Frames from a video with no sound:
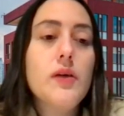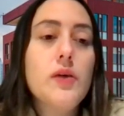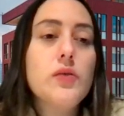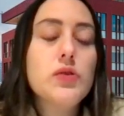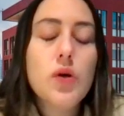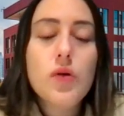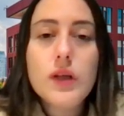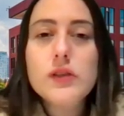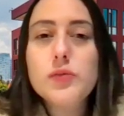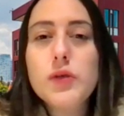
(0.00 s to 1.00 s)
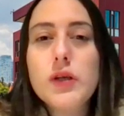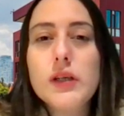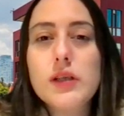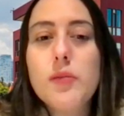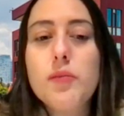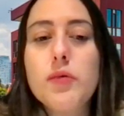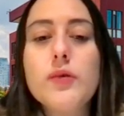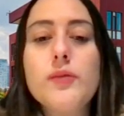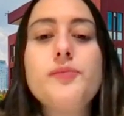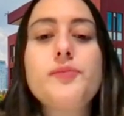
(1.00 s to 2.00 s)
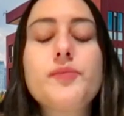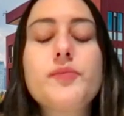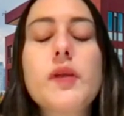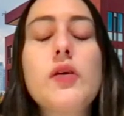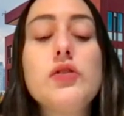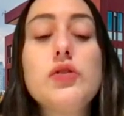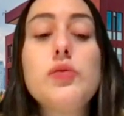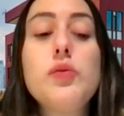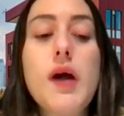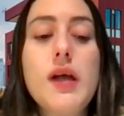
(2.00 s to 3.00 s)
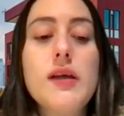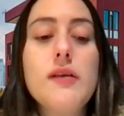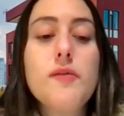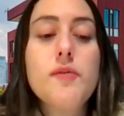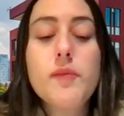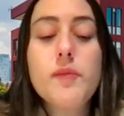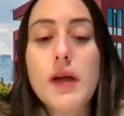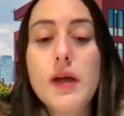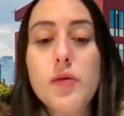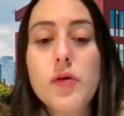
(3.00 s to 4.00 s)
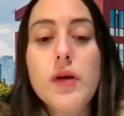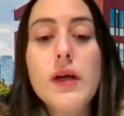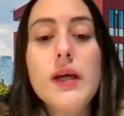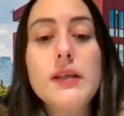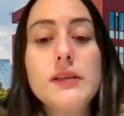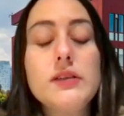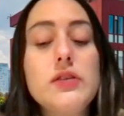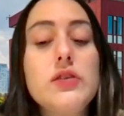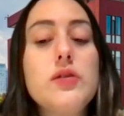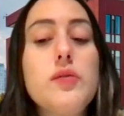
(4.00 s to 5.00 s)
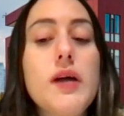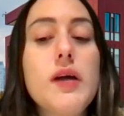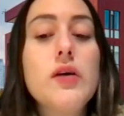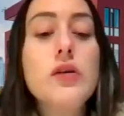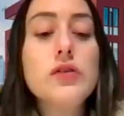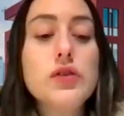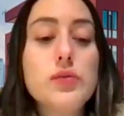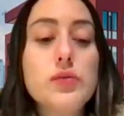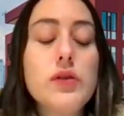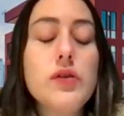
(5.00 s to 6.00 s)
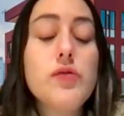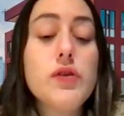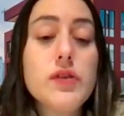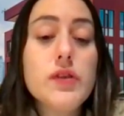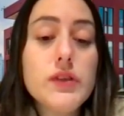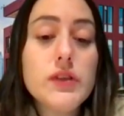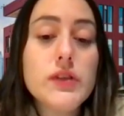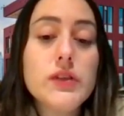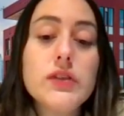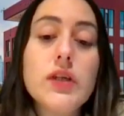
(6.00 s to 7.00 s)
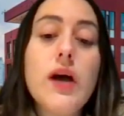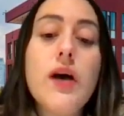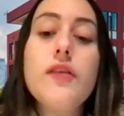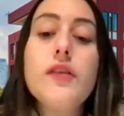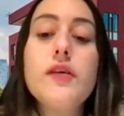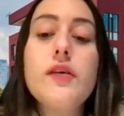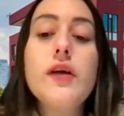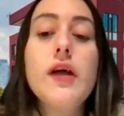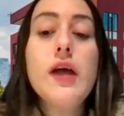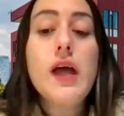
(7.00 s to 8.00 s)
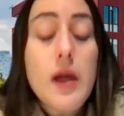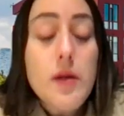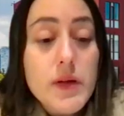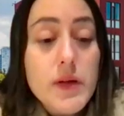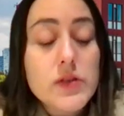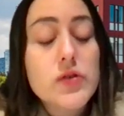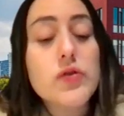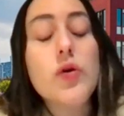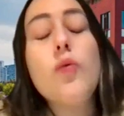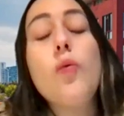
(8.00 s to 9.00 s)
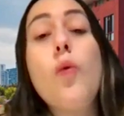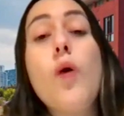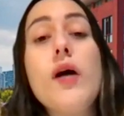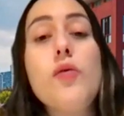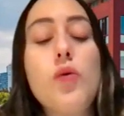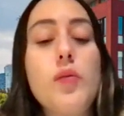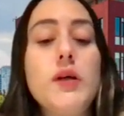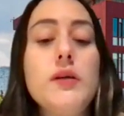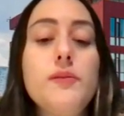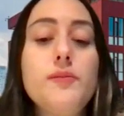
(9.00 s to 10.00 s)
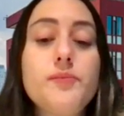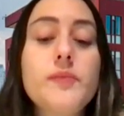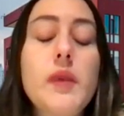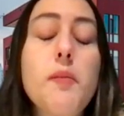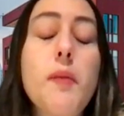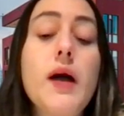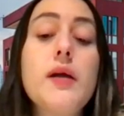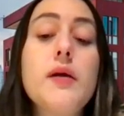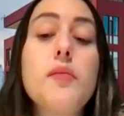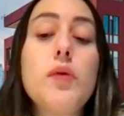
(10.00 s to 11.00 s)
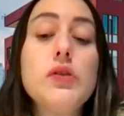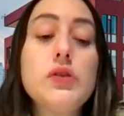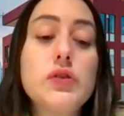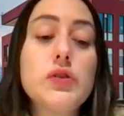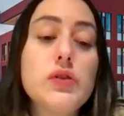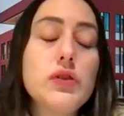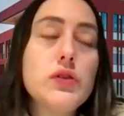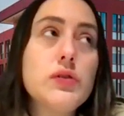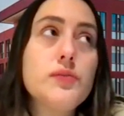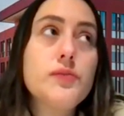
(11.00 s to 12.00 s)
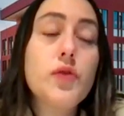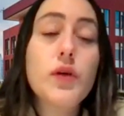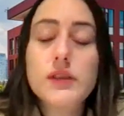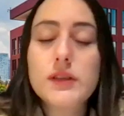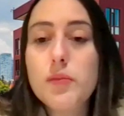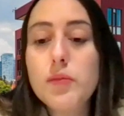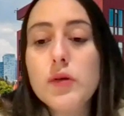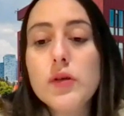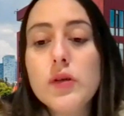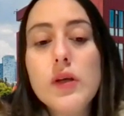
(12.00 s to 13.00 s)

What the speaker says: So let's put an example. Consumer buying behavior is studied by consumer researchers, and their aim is to know why women buy moistures, for example,